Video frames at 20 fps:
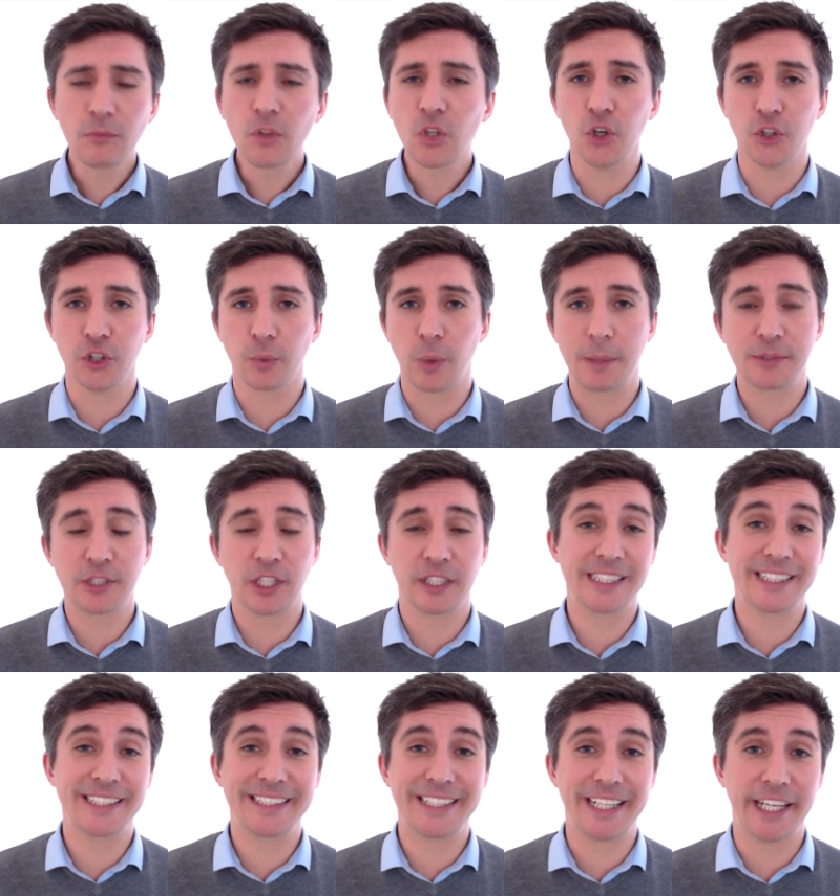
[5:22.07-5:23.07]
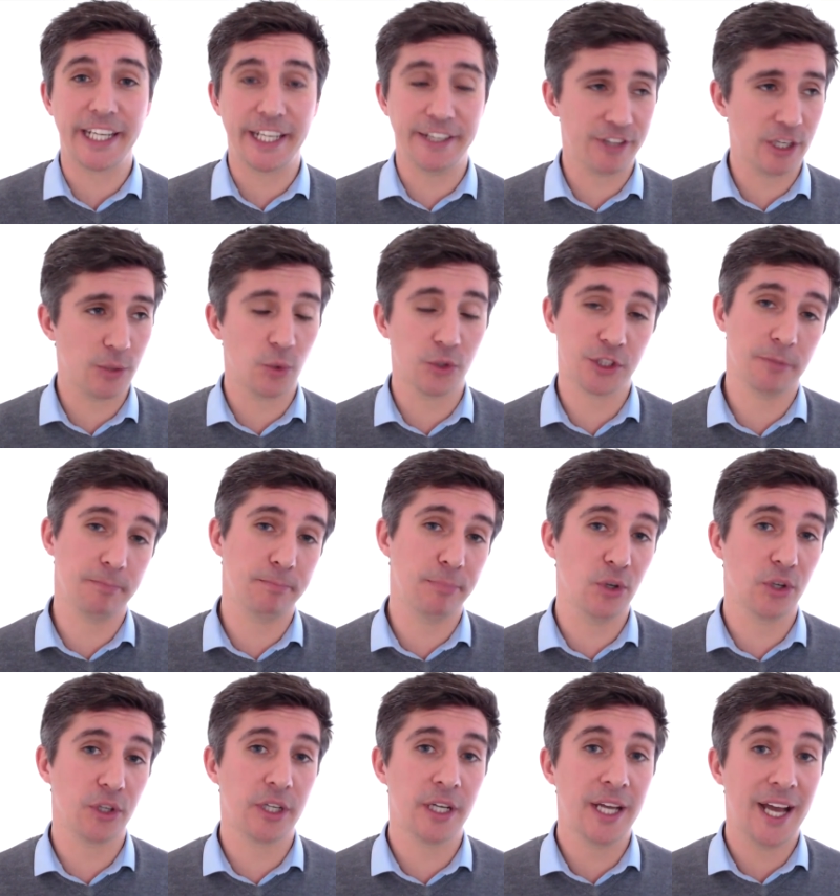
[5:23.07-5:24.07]
on the website to see if they want to
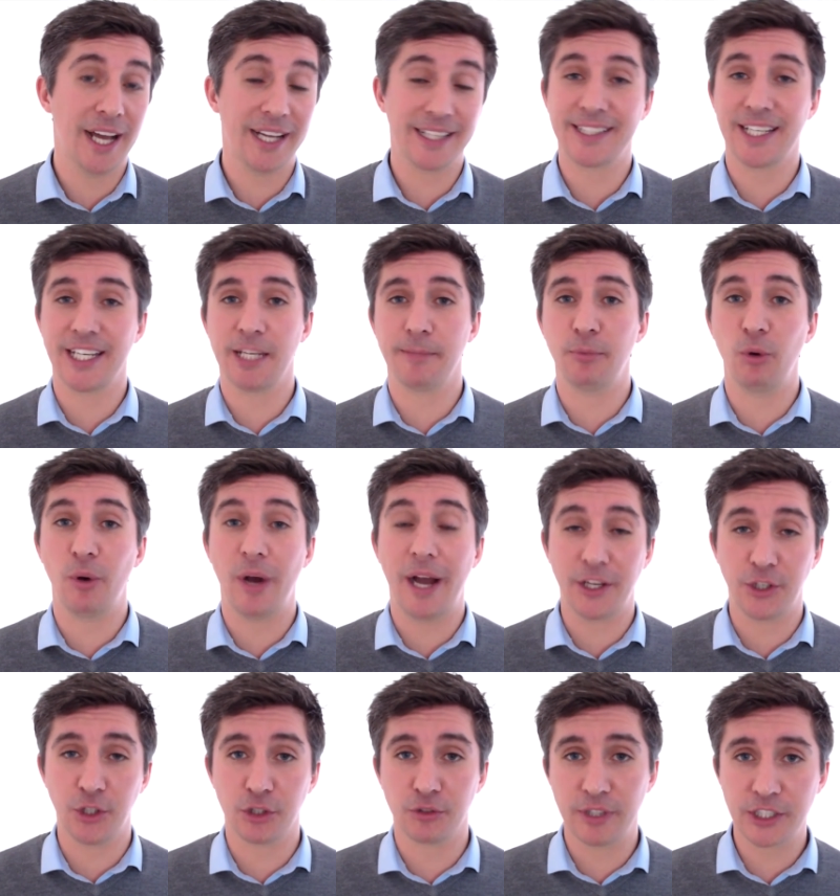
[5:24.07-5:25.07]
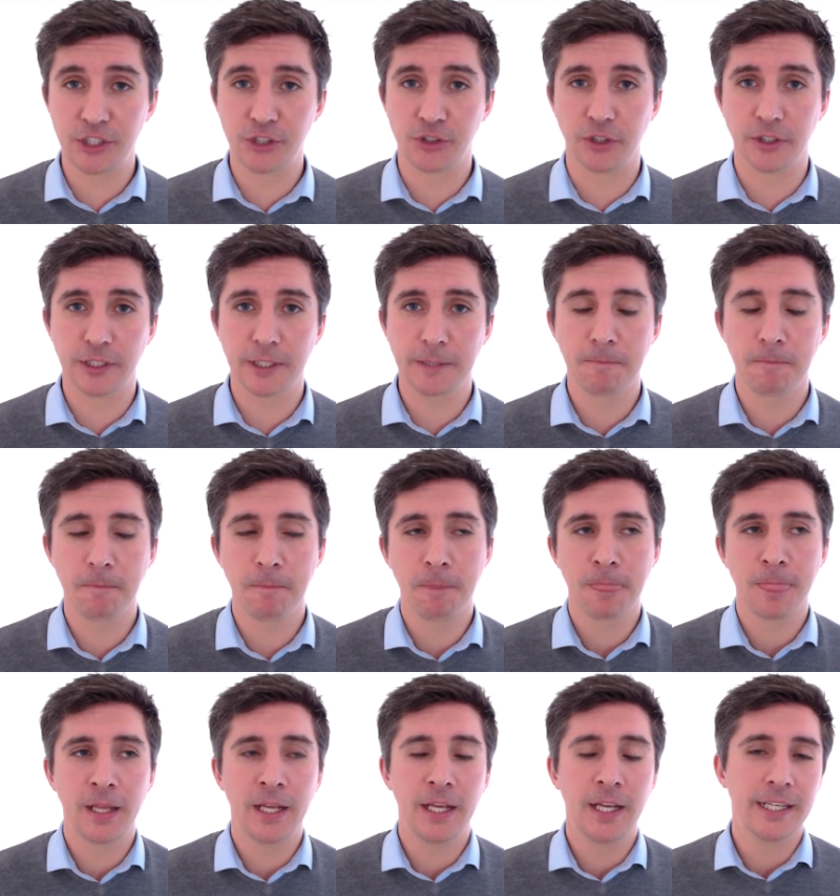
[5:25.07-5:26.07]
book a table at your restaurant.
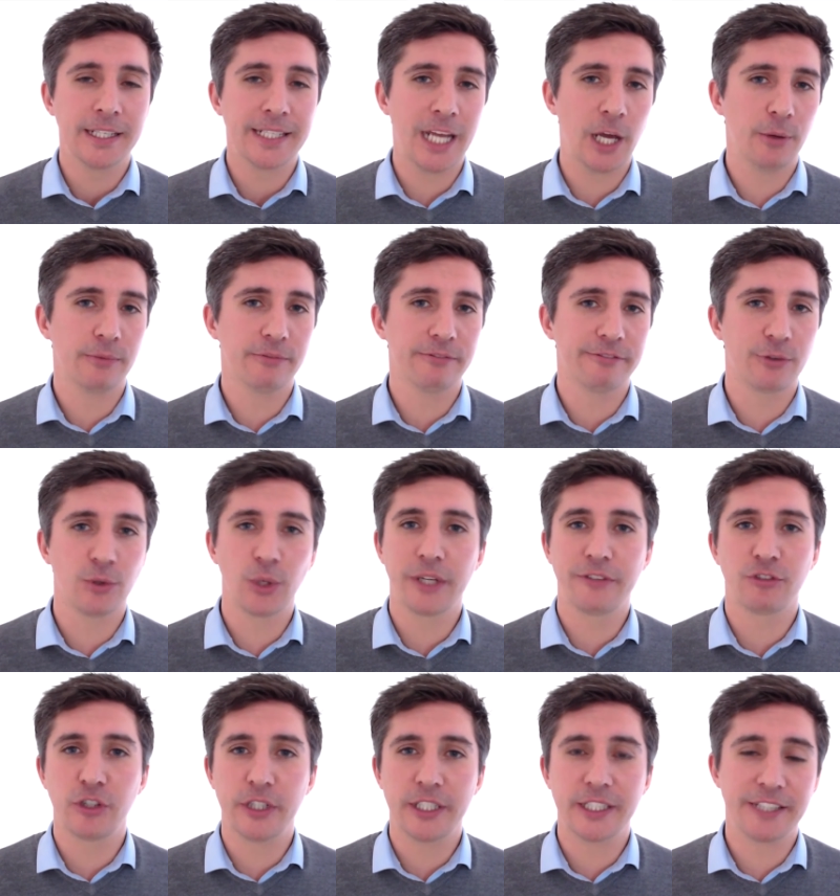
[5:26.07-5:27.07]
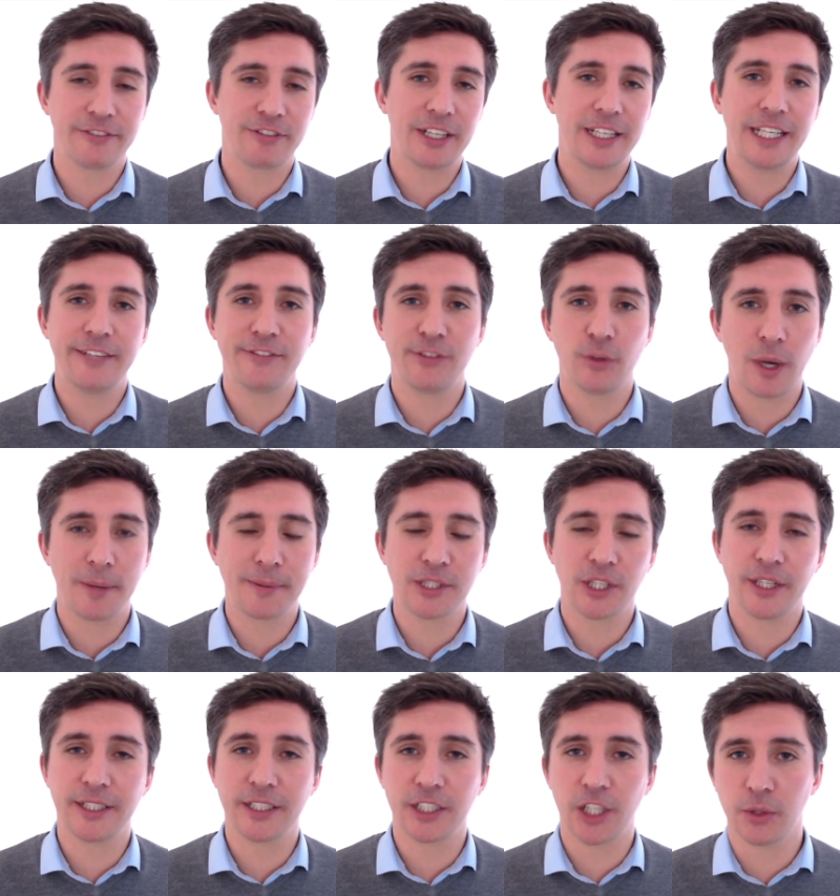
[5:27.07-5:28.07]
Now, for whatever reason, if they leave your
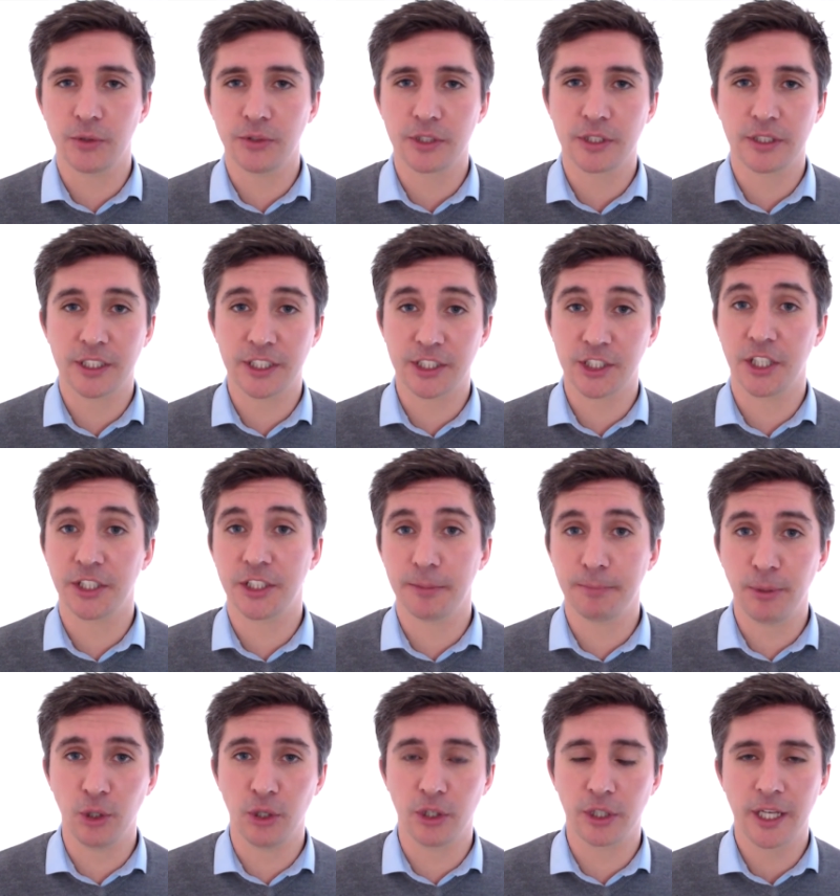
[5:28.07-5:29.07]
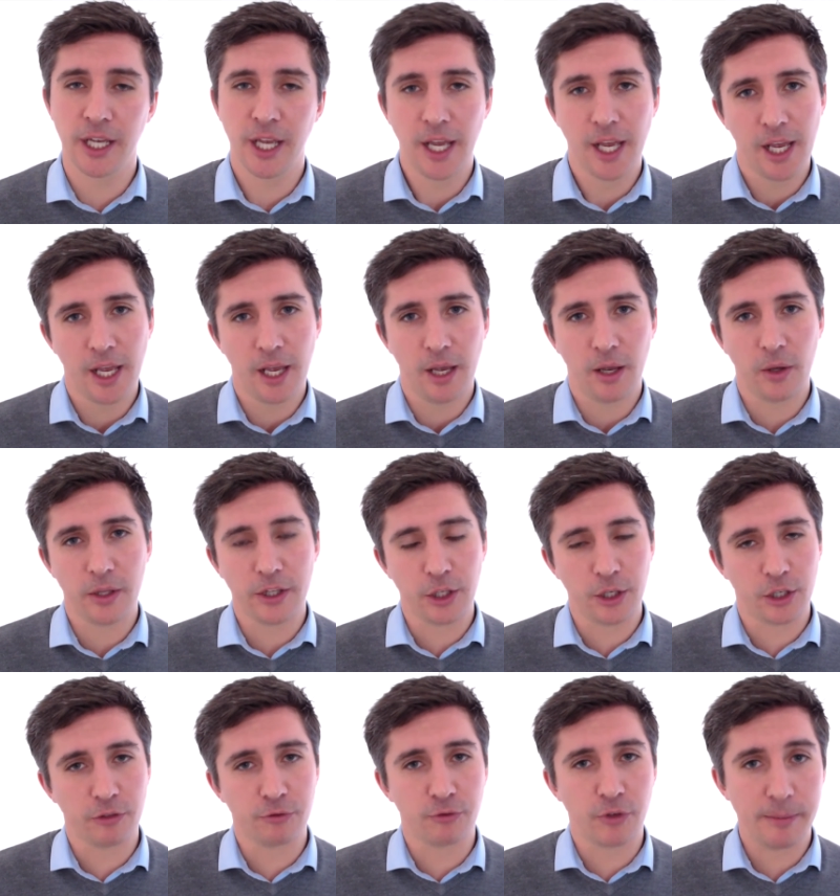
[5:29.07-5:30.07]
website and don't decide to book, you
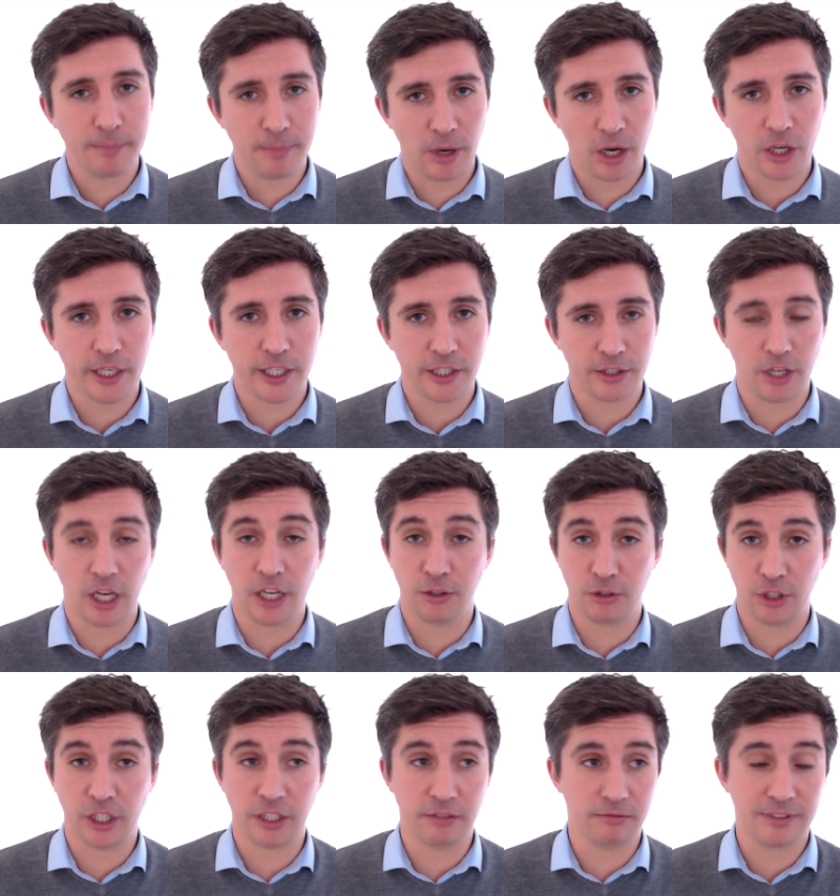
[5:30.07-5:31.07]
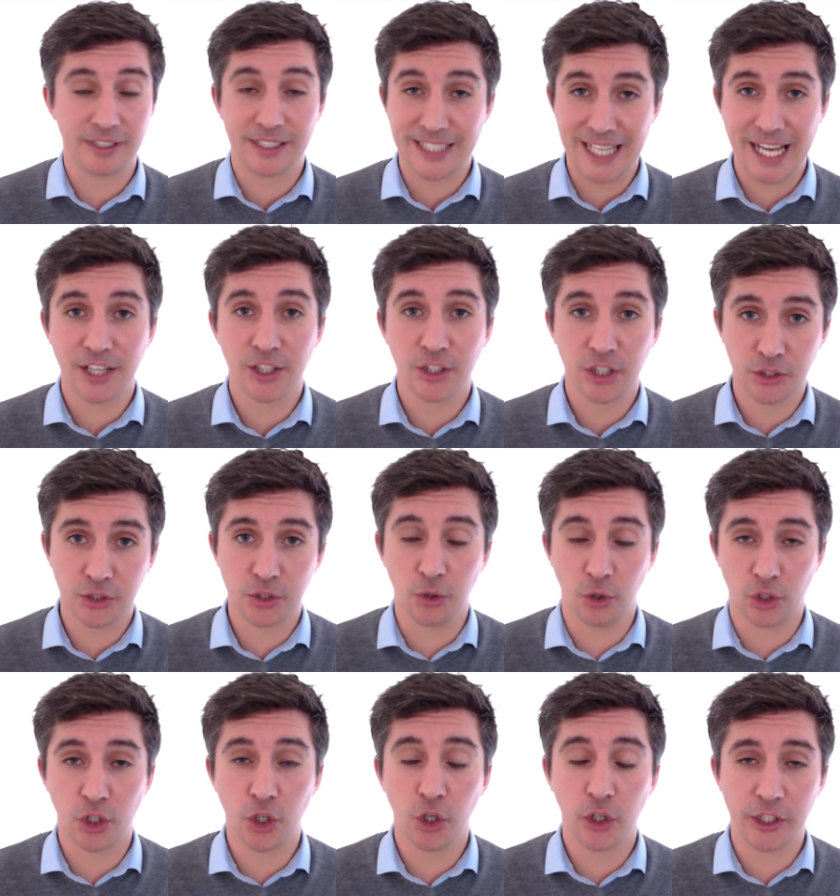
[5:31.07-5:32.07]
can remarket, uh, you can tag those or
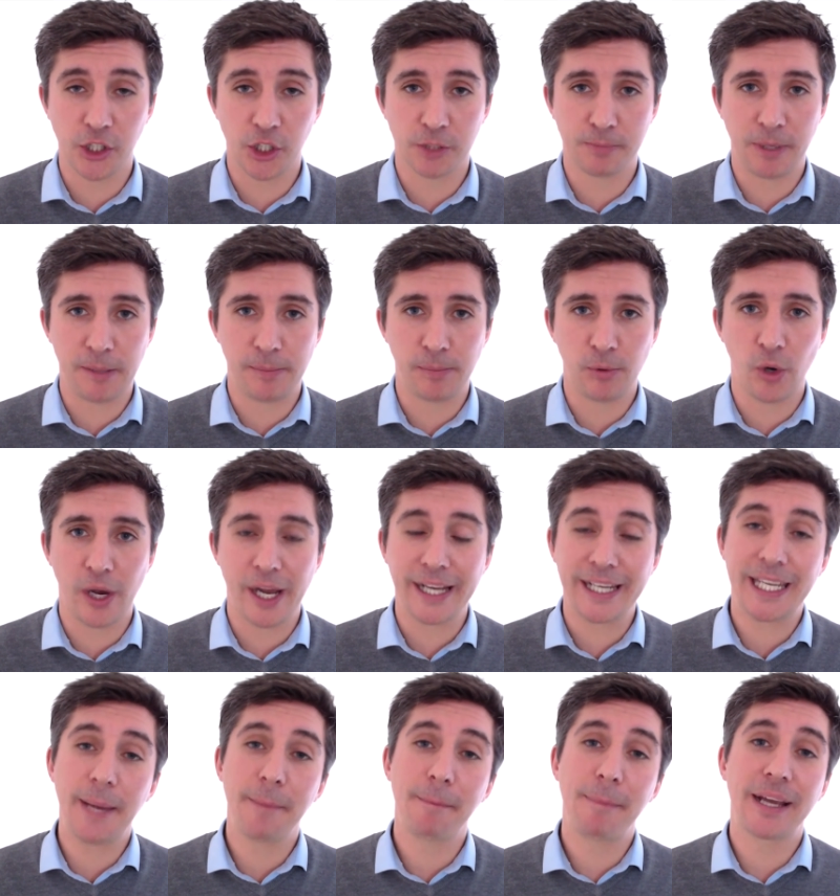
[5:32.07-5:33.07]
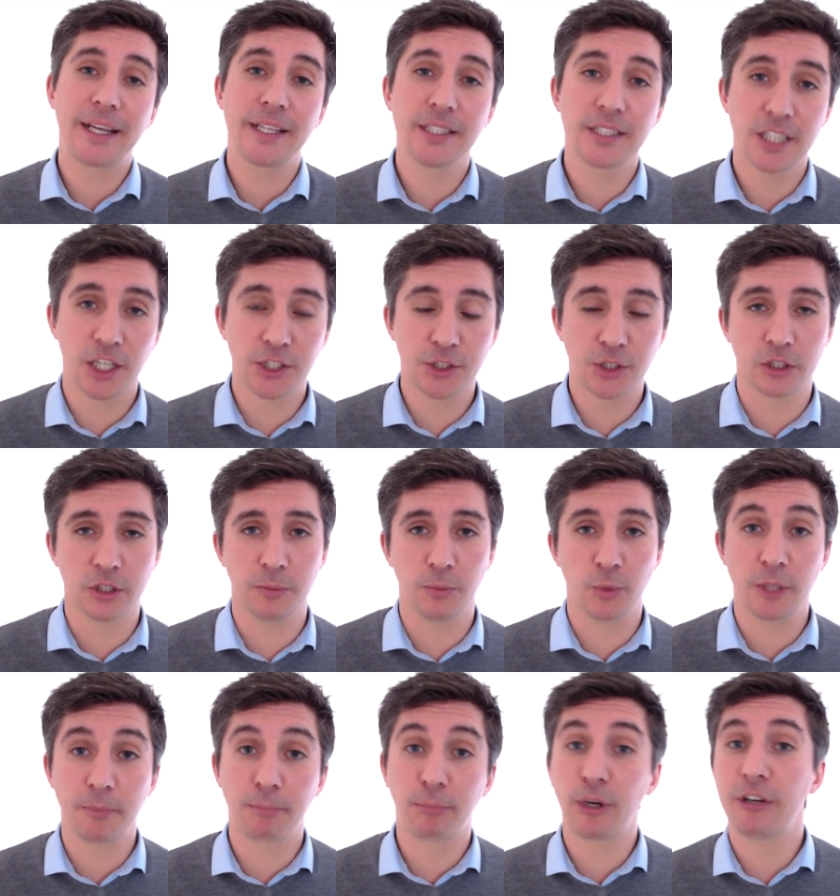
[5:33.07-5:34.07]
cookie those people and get back in touch with them
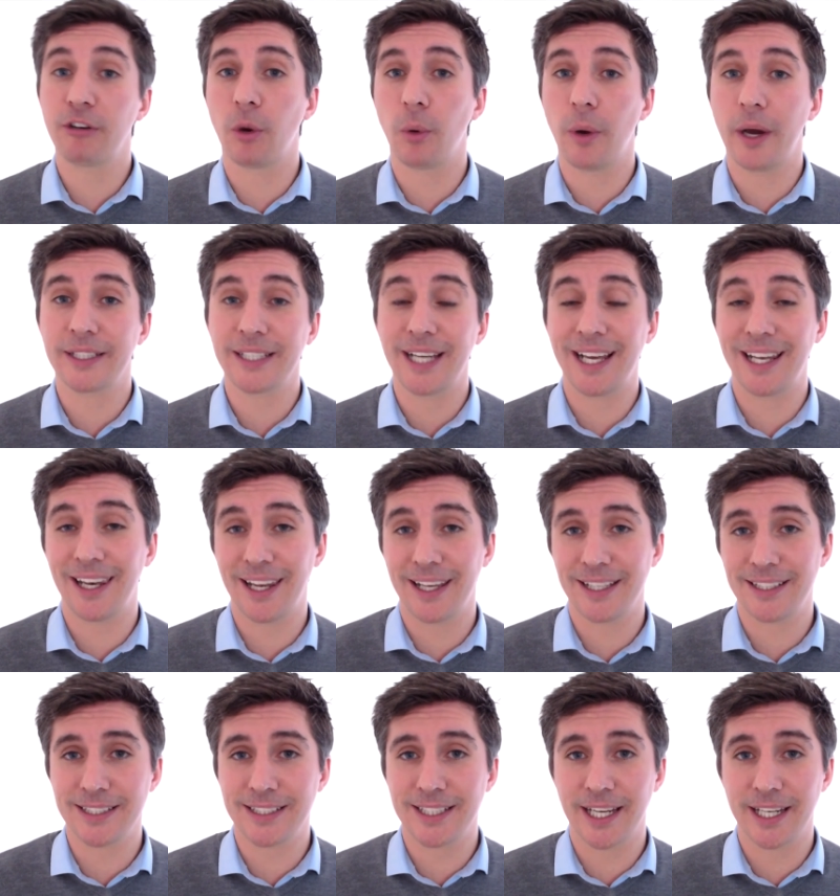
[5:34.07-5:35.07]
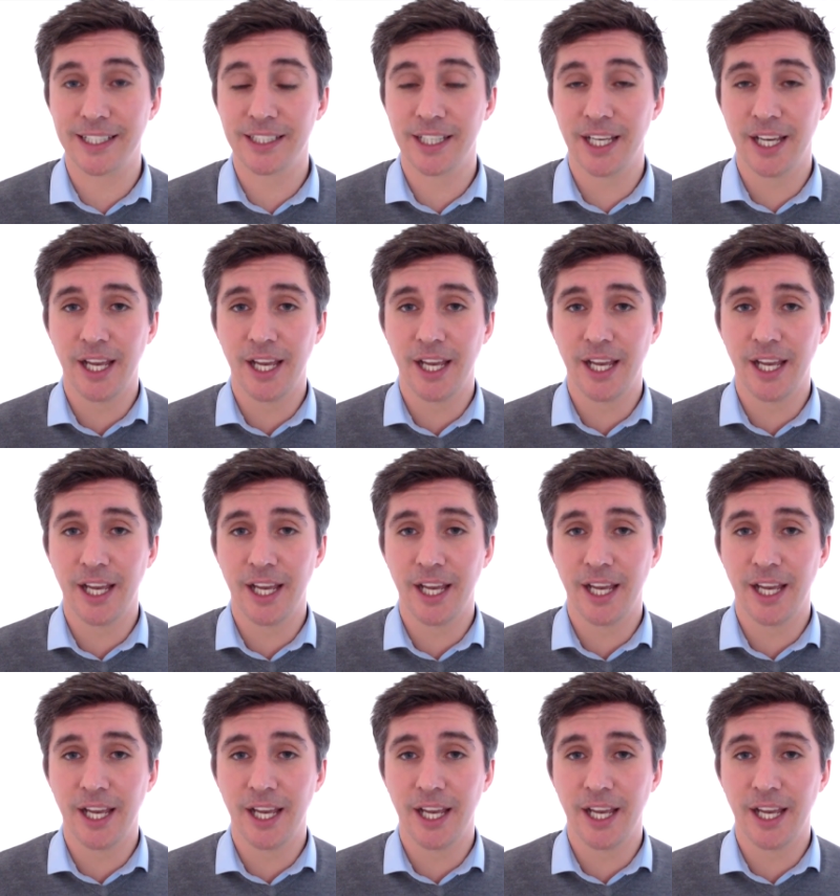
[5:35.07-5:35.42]
with a pre-roll ad at a later date,